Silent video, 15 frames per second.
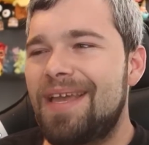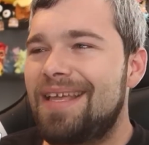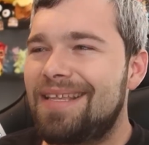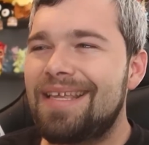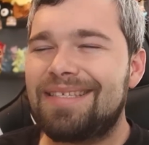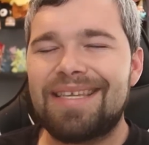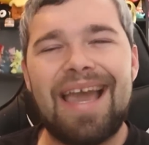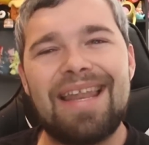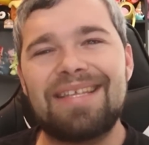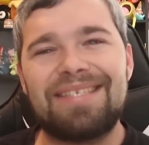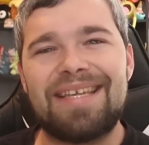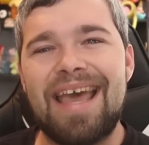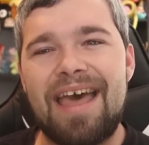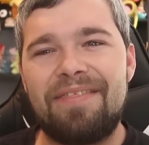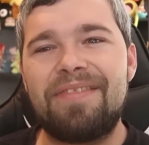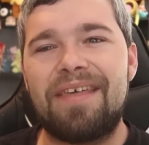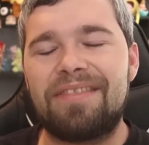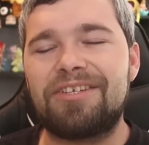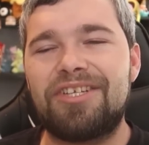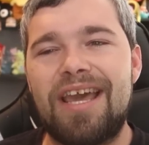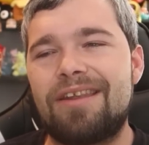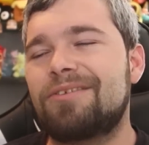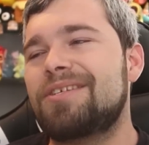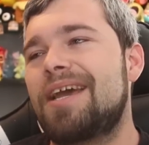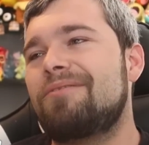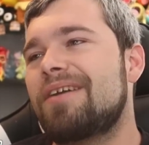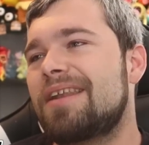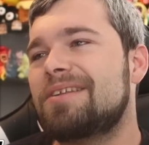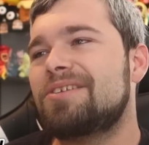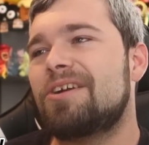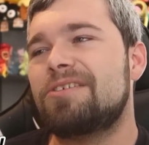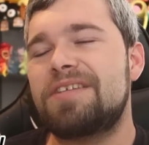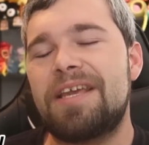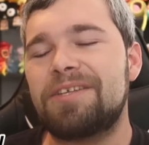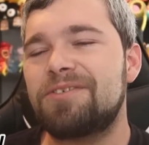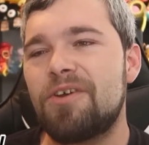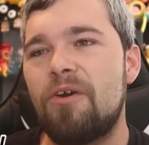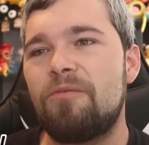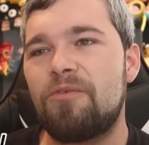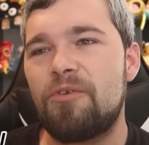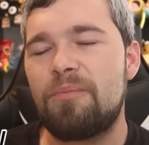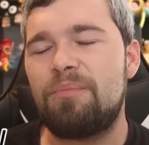It, it's kind of sad that the Shadow Tyranitar takes over,